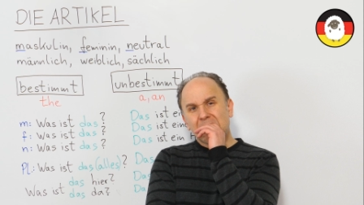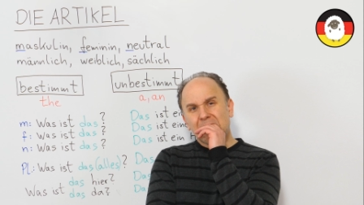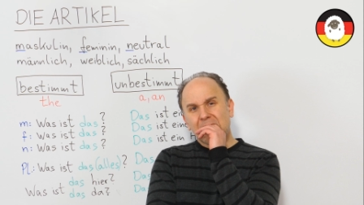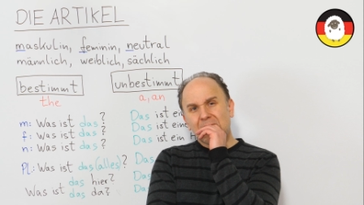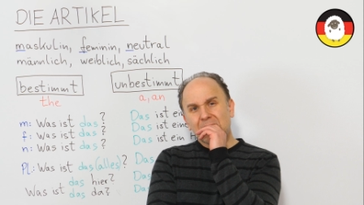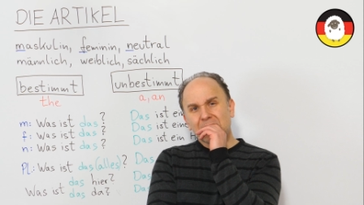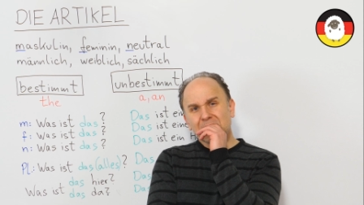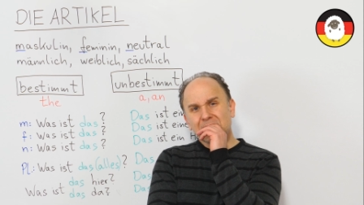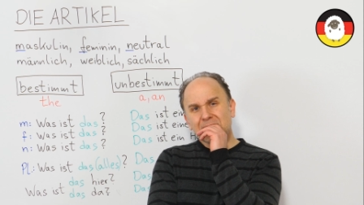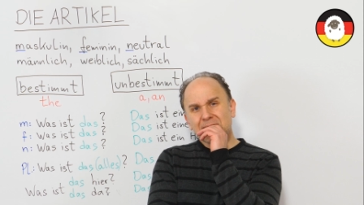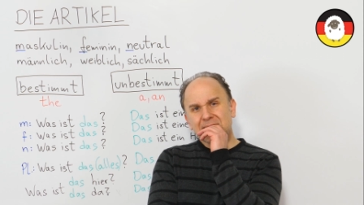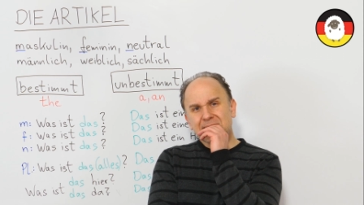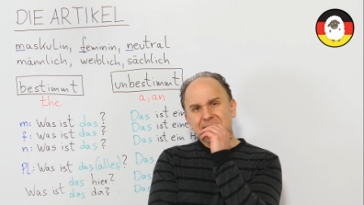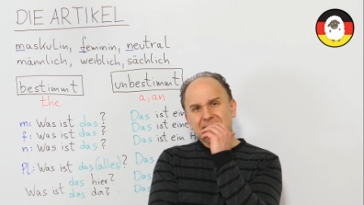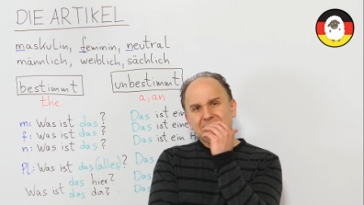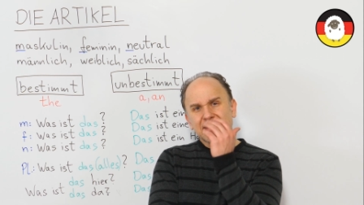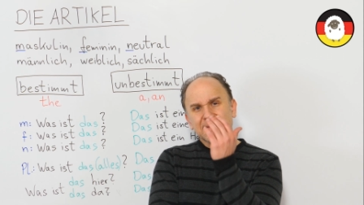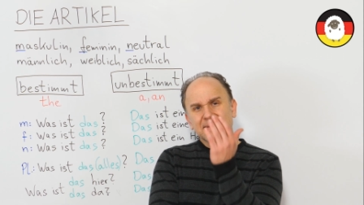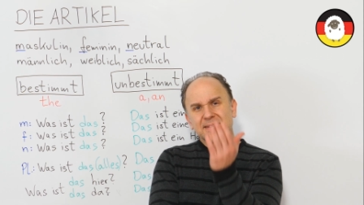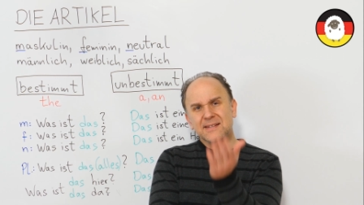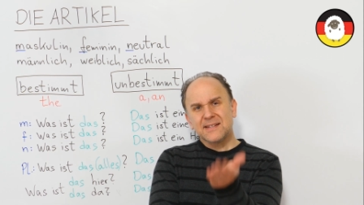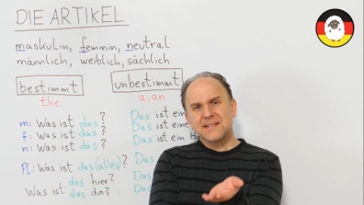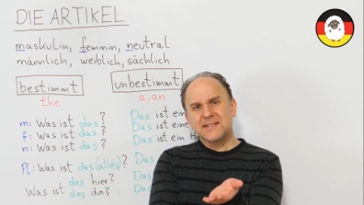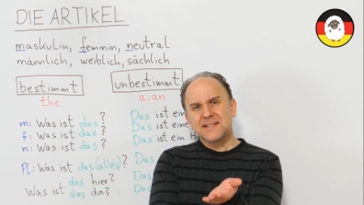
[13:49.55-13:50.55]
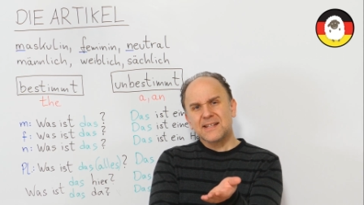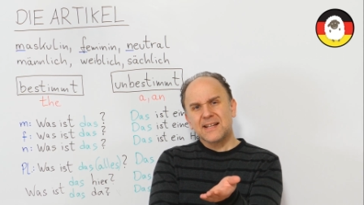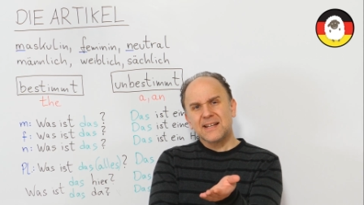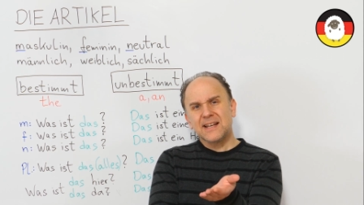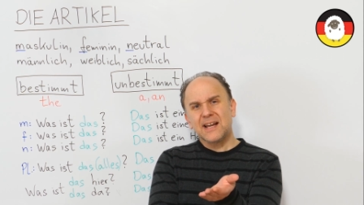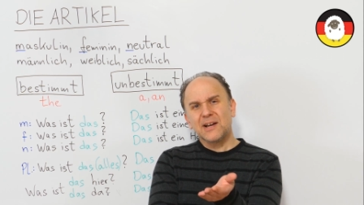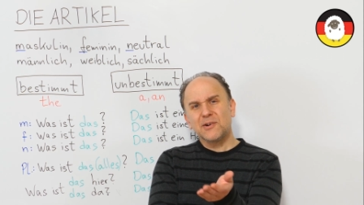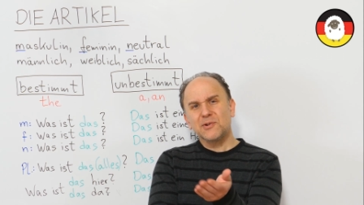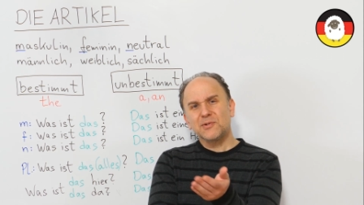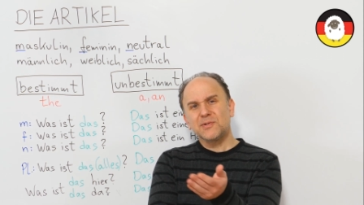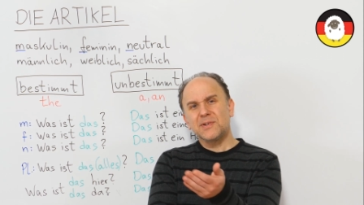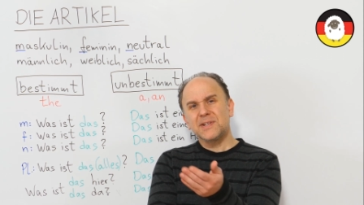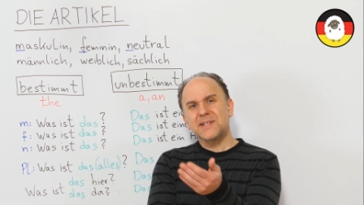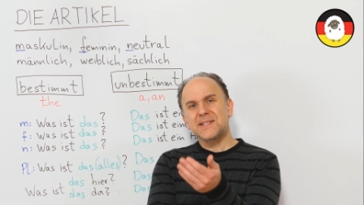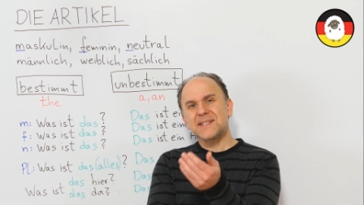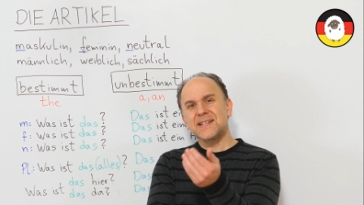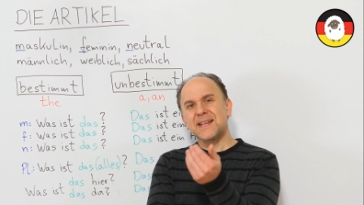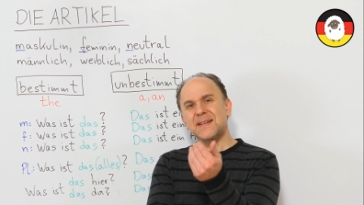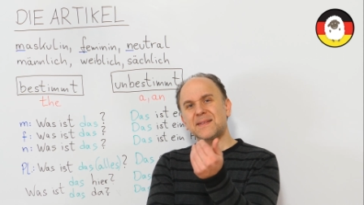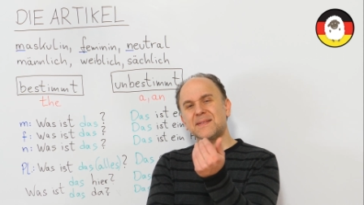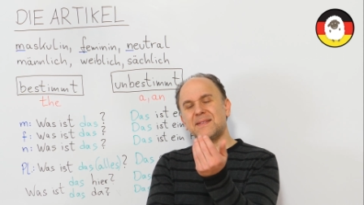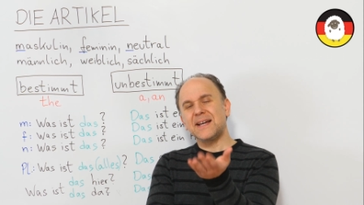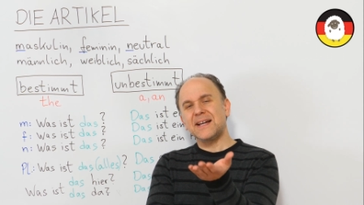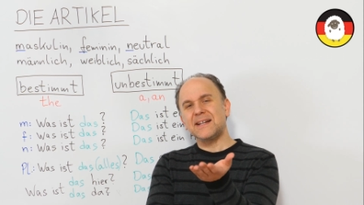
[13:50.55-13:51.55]
how do I say this and how do I
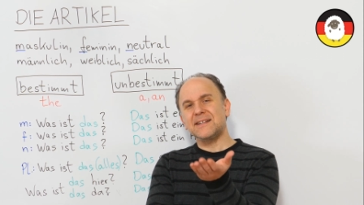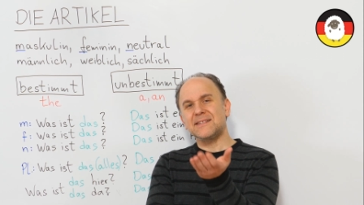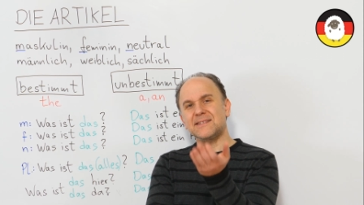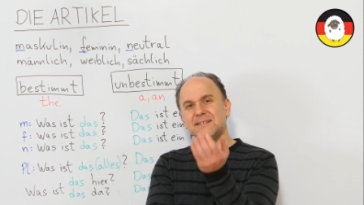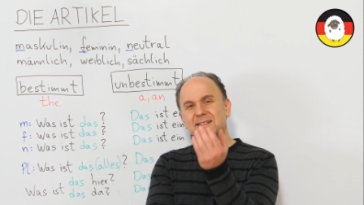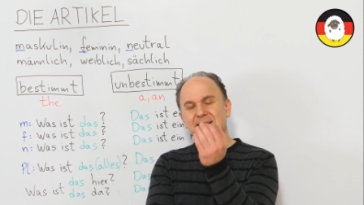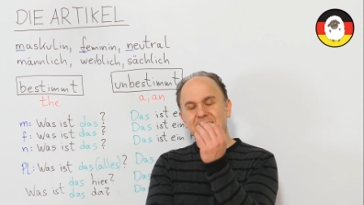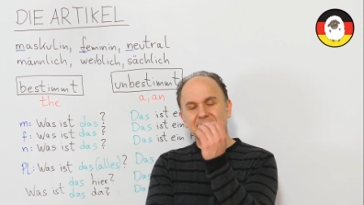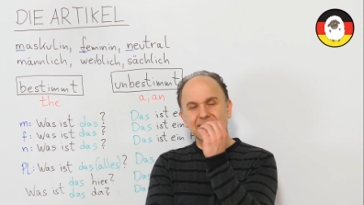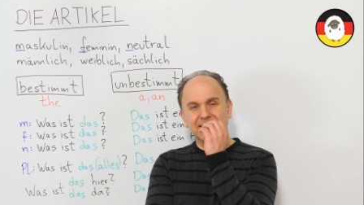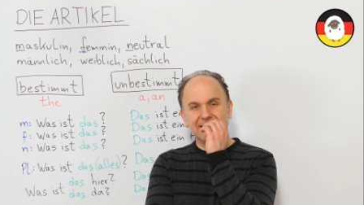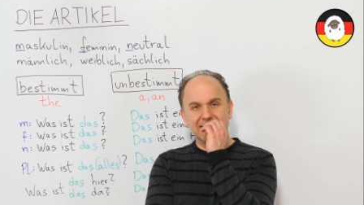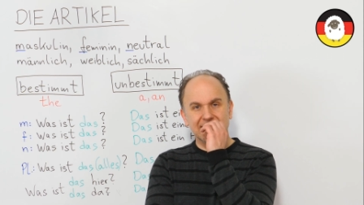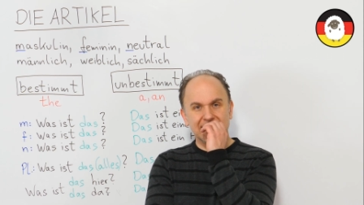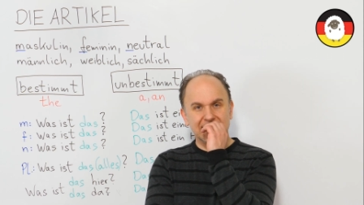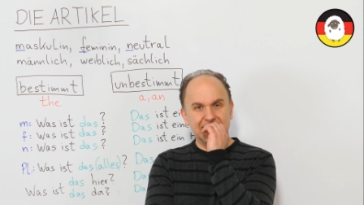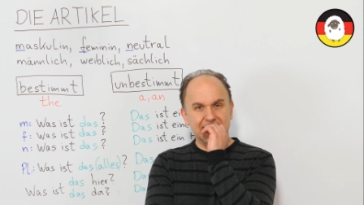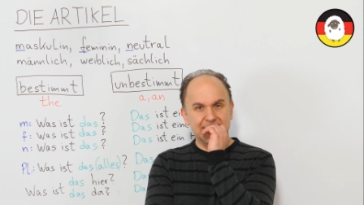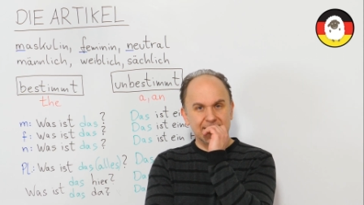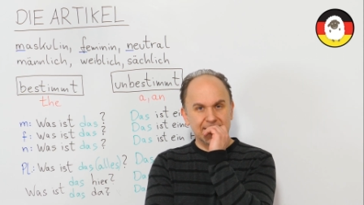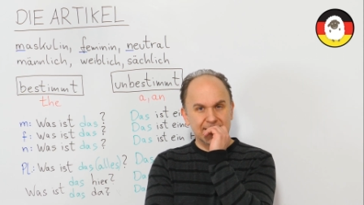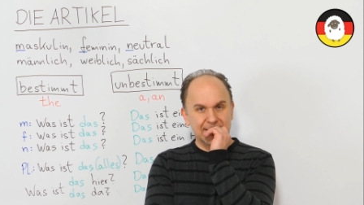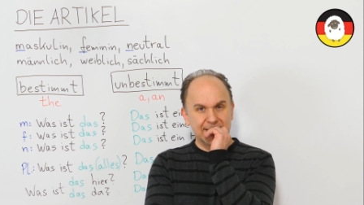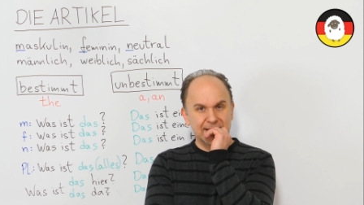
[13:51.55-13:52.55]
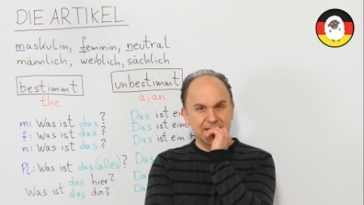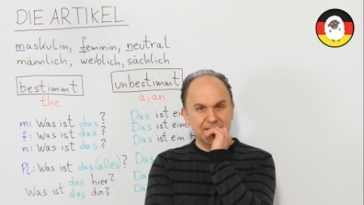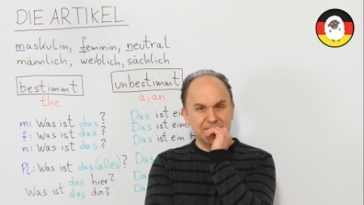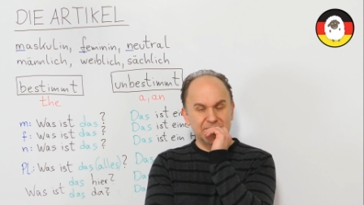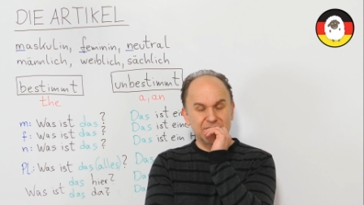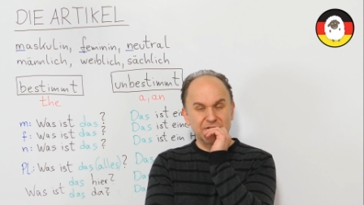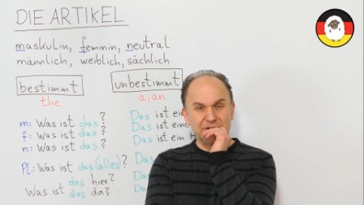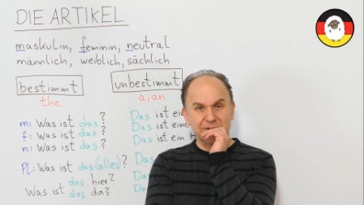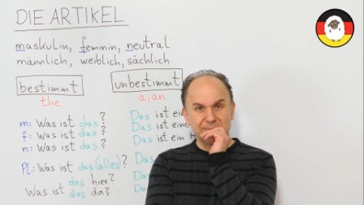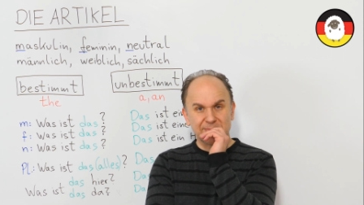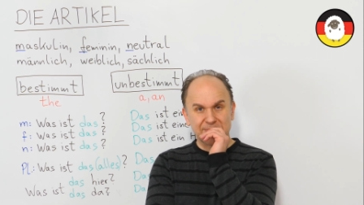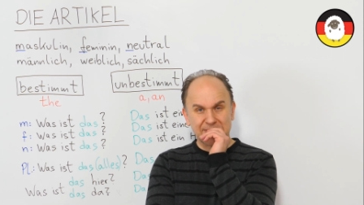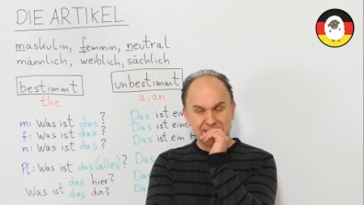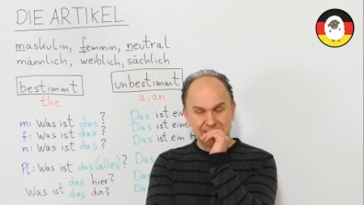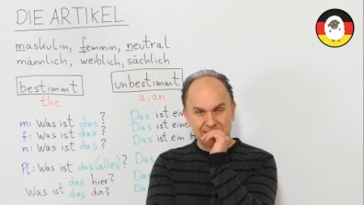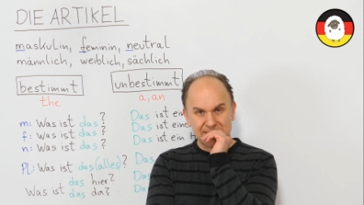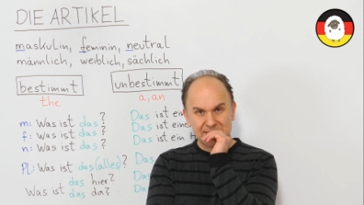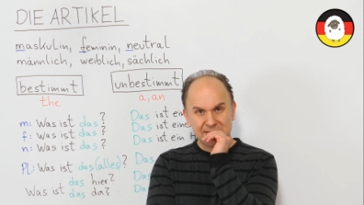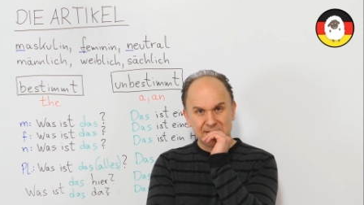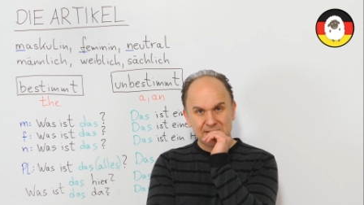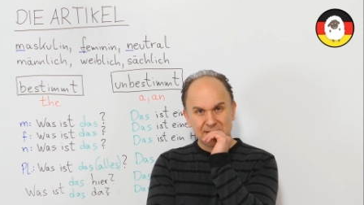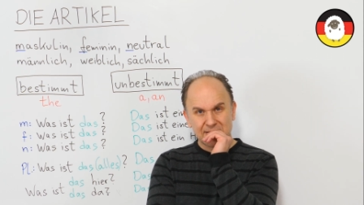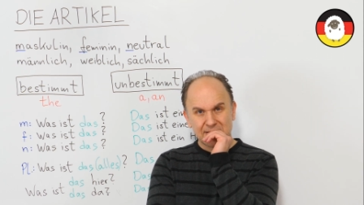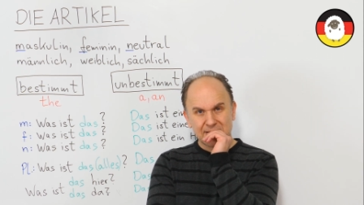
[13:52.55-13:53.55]
say that in
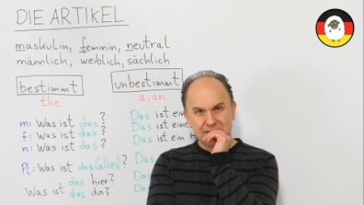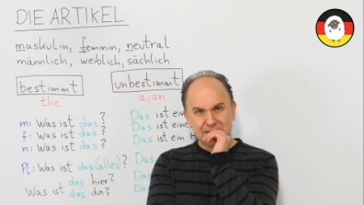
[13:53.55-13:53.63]
German?